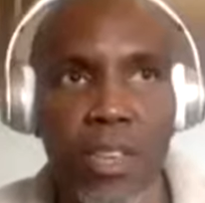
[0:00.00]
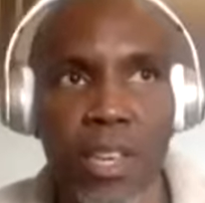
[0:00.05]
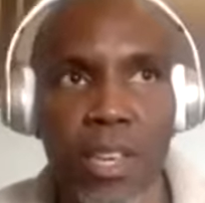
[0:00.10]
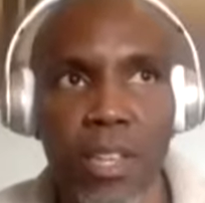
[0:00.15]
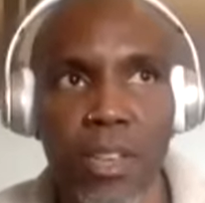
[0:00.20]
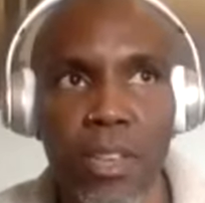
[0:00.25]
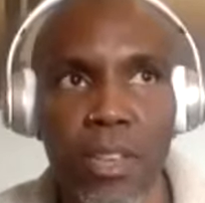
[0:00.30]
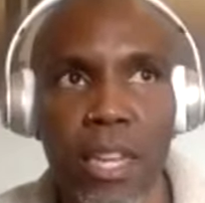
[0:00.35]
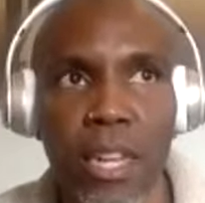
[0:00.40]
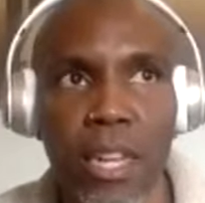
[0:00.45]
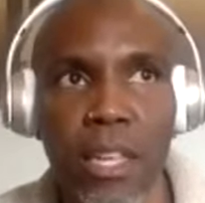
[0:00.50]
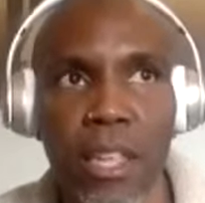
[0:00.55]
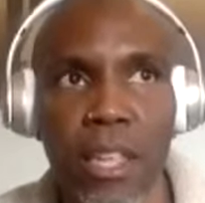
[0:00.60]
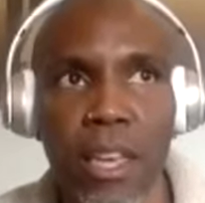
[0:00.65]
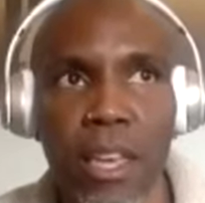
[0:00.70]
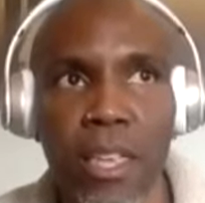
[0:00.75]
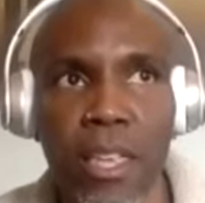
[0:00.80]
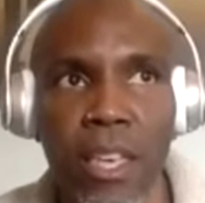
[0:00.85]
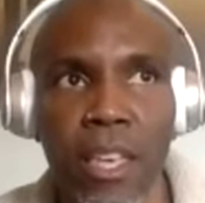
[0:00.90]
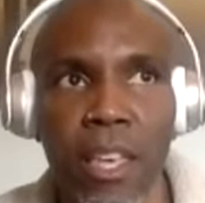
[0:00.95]
you could look at it
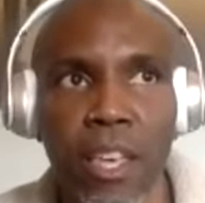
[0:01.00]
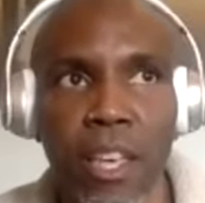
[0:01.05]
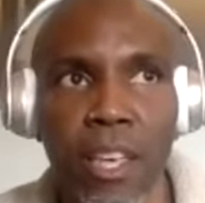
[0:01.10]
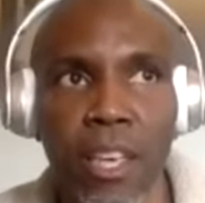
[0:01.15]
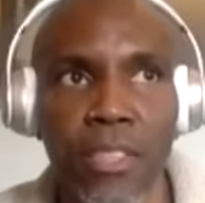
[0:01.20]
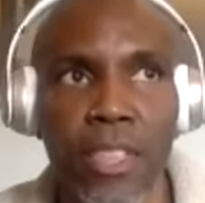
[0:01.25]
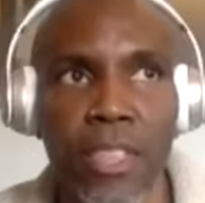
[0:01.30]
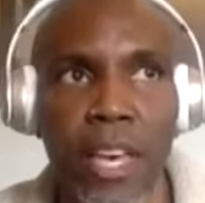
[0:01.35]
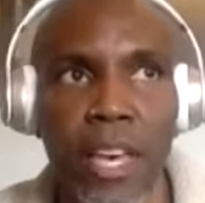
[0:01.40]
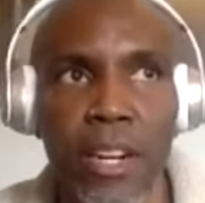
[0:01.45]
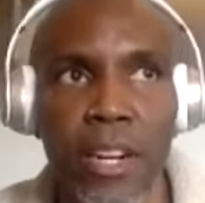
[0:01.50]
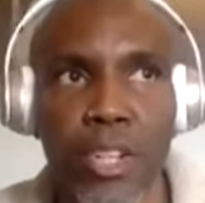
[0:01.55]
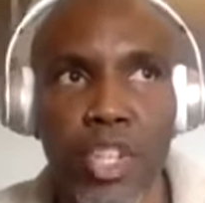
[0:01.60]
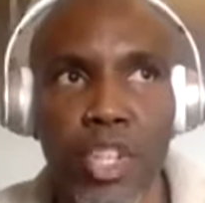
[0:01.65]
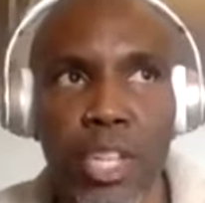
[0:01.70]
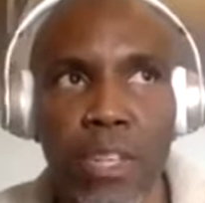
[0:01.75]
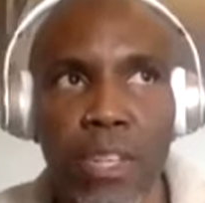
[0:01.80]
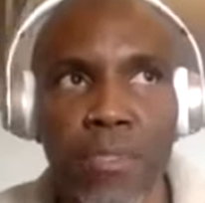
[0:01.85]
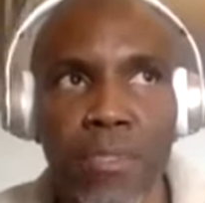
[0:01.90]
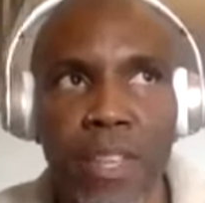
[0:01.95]
like the
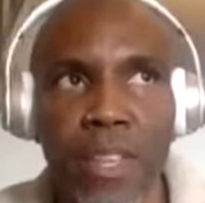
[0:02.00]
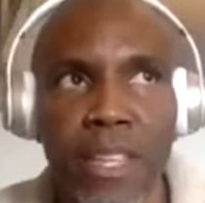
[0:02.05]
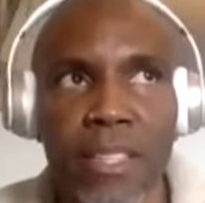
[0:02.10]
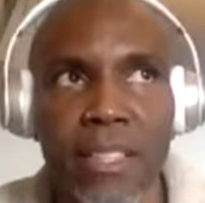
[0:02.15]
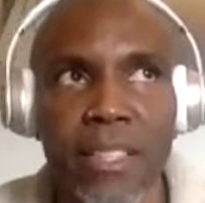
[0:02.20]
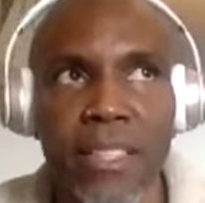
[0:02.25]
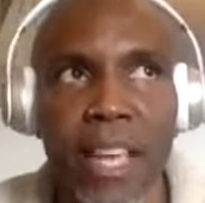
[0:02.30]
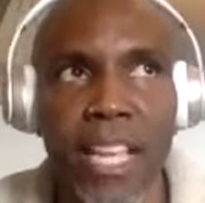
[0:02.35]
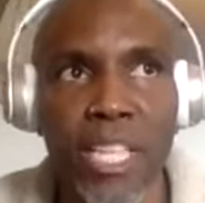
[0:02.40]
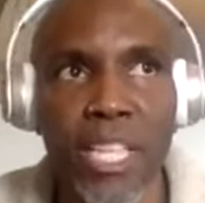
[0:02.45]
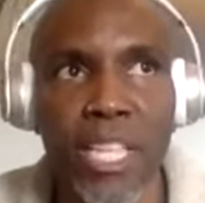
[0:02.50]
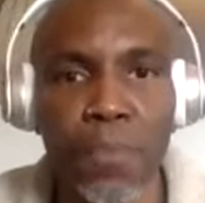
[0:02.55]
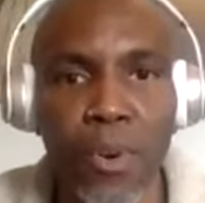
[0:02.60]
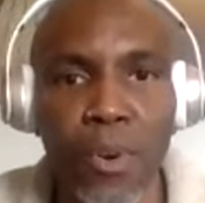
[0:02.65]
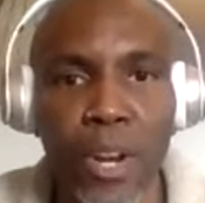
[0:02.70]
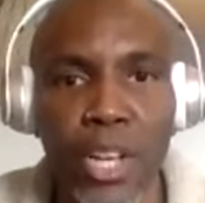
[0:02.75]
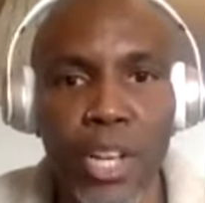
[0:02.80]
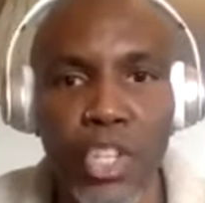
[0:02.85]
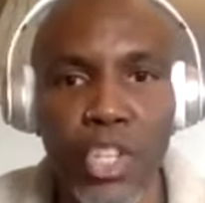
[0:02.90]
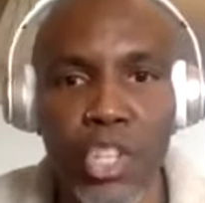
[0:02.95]
energy of like
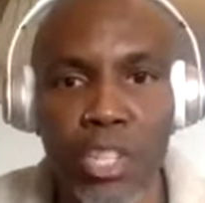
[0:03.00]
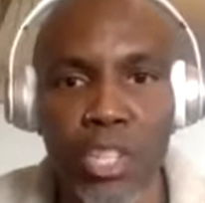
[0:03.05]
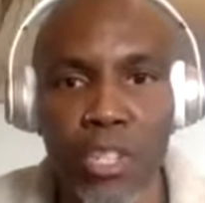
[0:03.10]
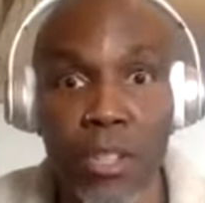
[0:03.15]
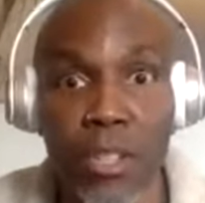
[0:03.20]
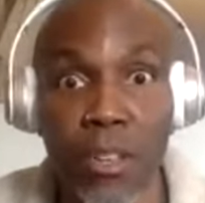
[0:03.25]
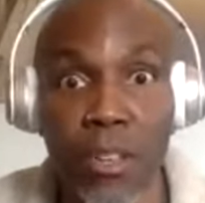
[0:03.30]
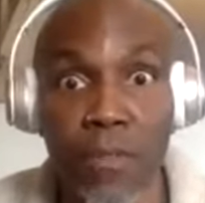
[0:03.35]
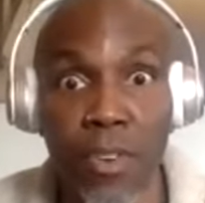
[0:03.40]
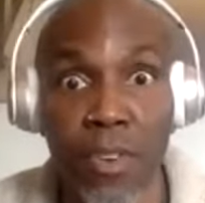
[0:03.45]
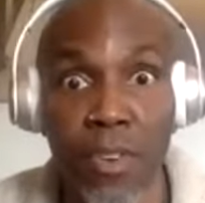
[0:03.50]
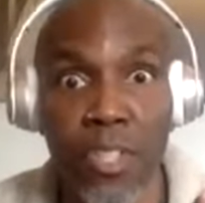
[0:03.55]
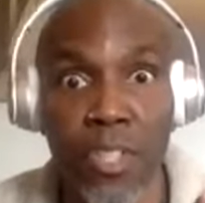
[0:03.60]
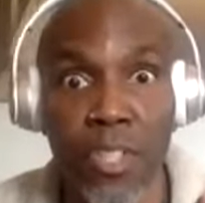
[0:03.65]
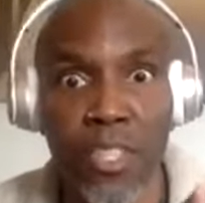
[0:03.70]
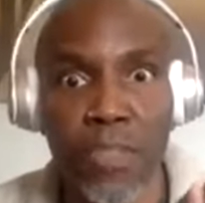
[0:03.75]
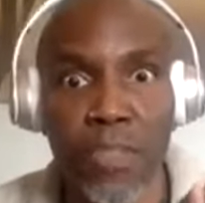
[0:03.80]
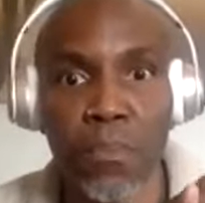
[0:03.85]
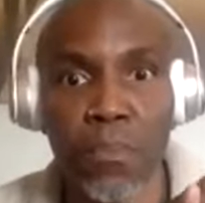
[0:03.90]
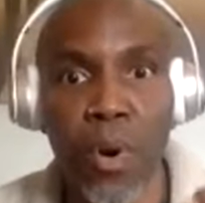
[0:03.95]
desperation versus